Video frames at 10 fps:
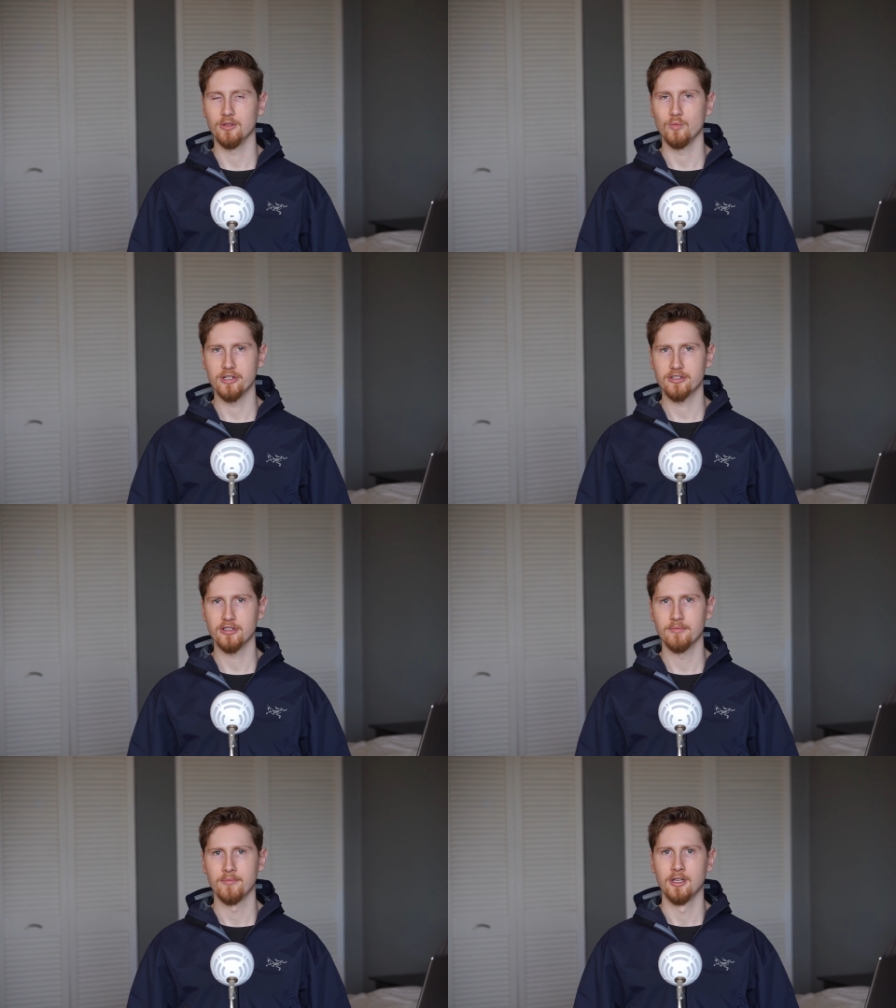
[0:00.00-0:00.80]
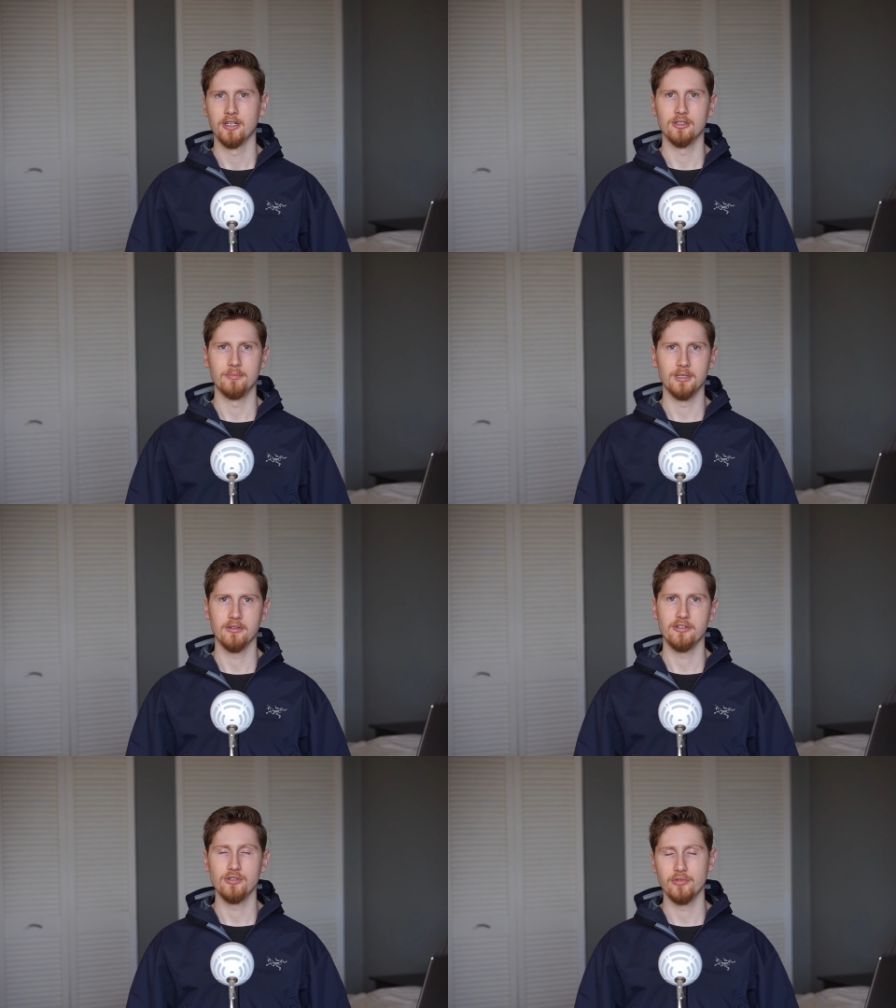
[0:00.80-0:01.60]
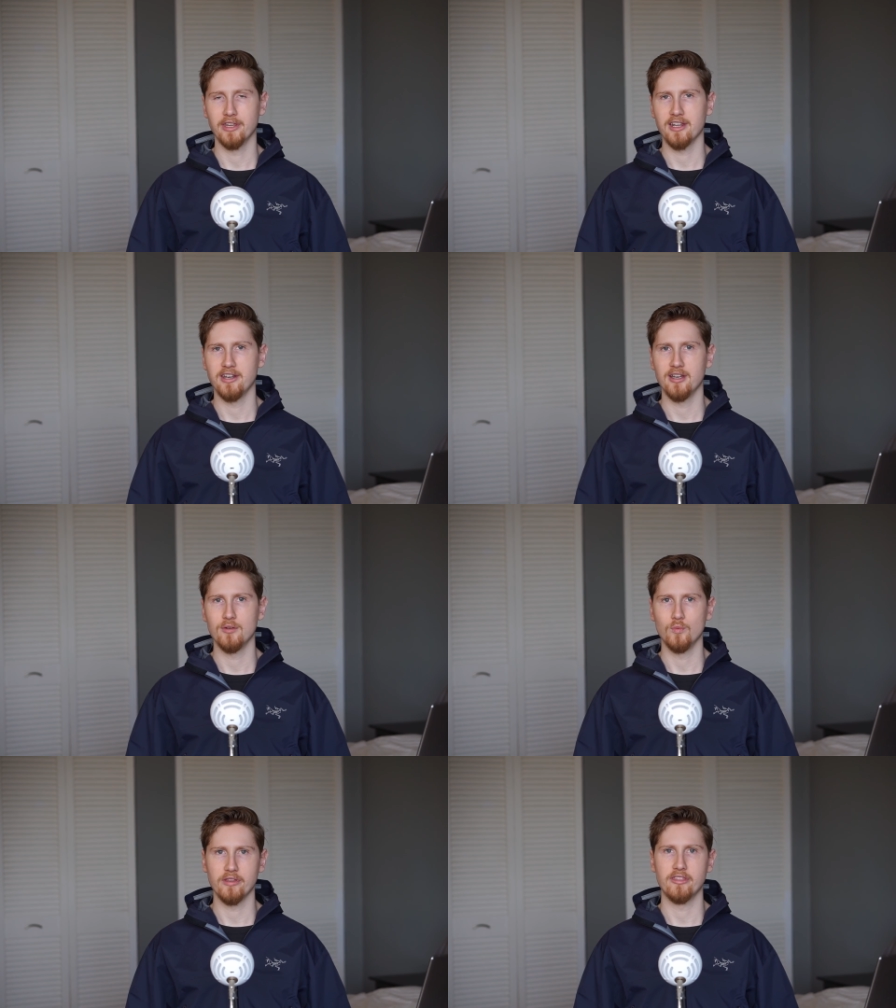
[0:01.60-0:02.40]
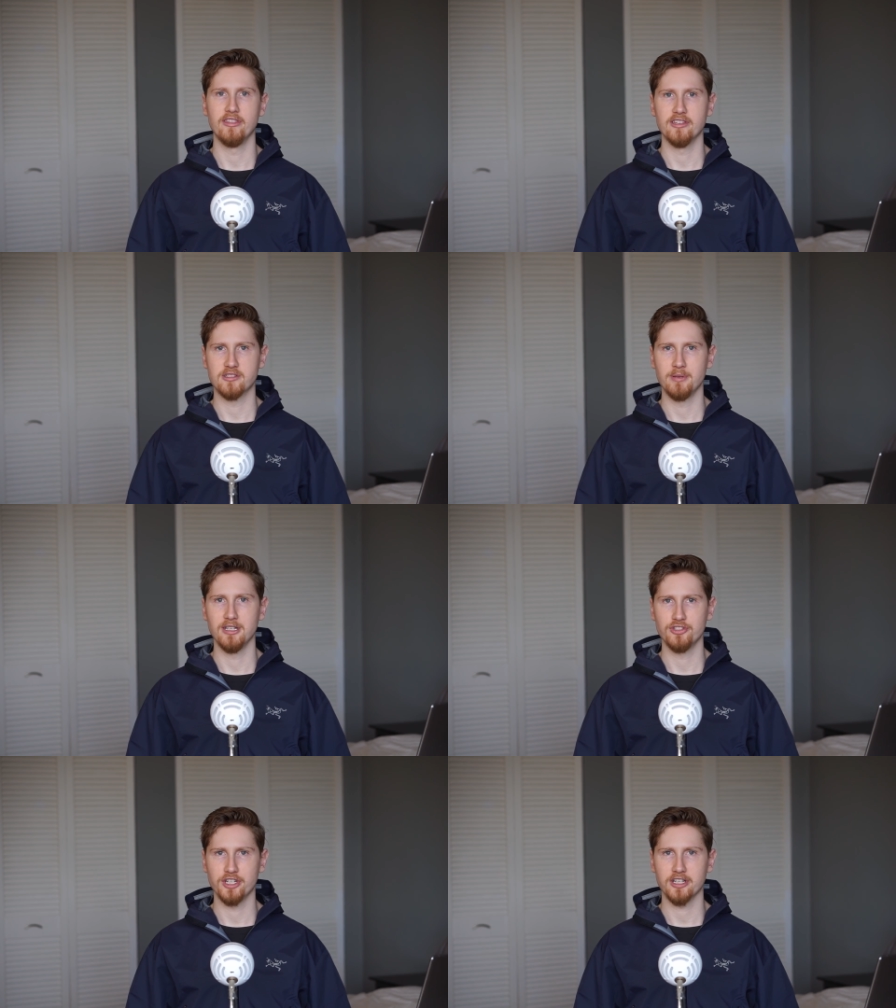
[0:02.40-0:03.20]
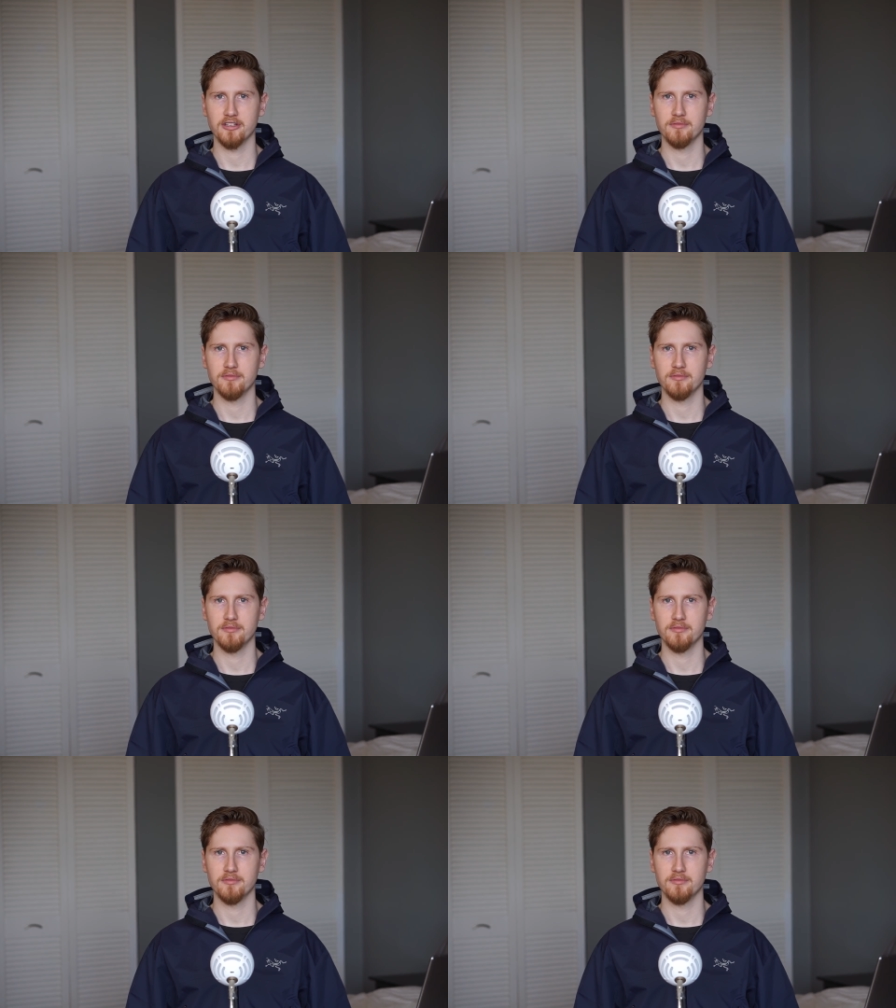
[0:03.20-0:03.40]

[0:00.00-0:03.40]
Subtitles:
in the winter, you'll be able to do that now with this beta jacket.